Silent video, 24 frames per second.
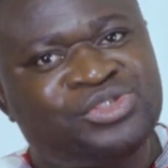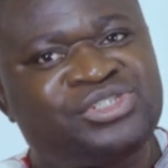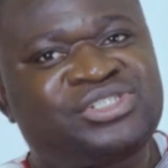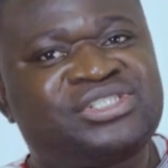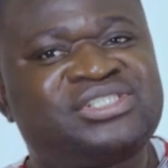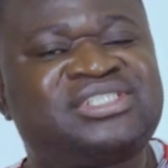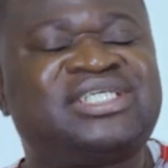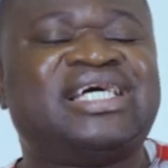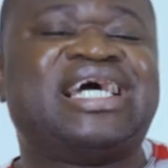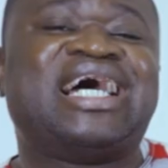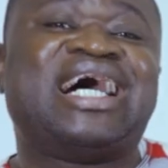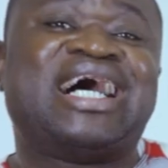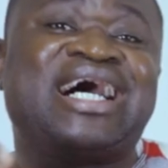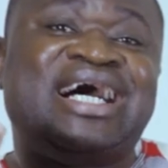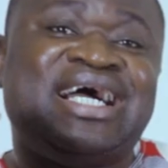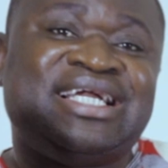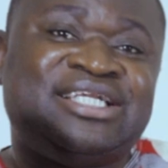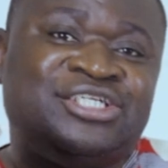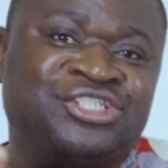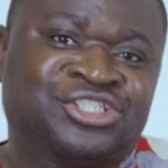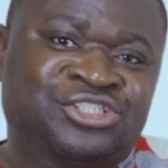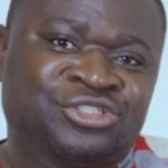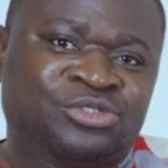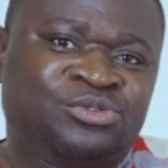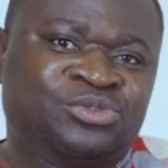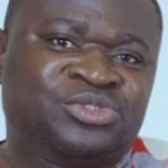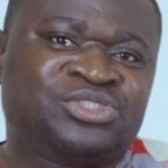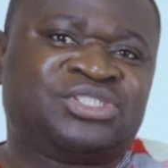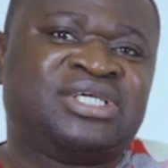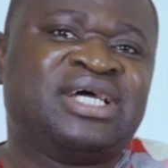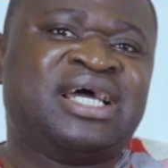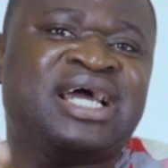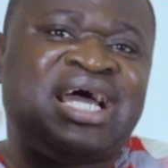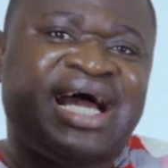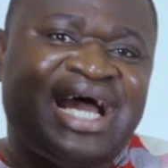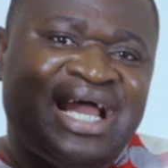Say, I choose.
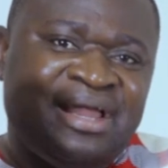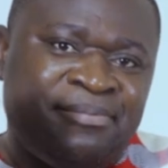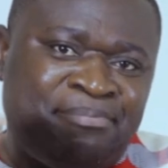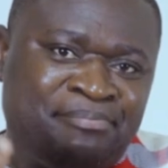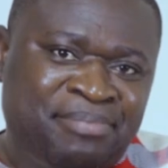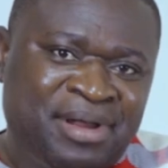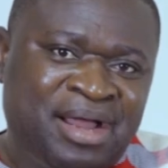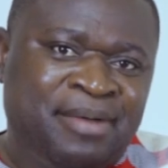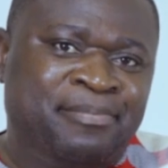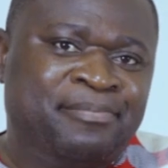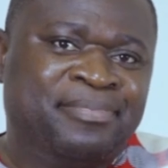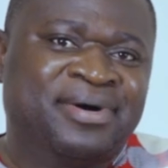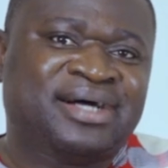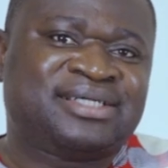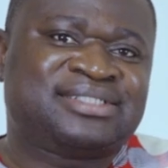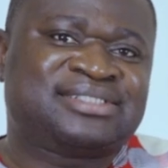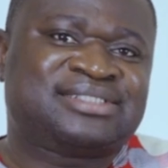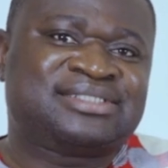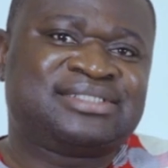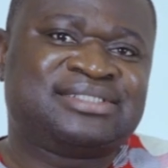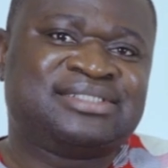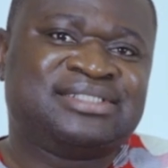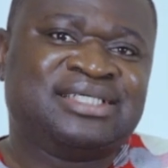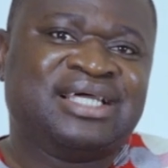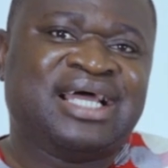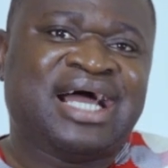I purpose.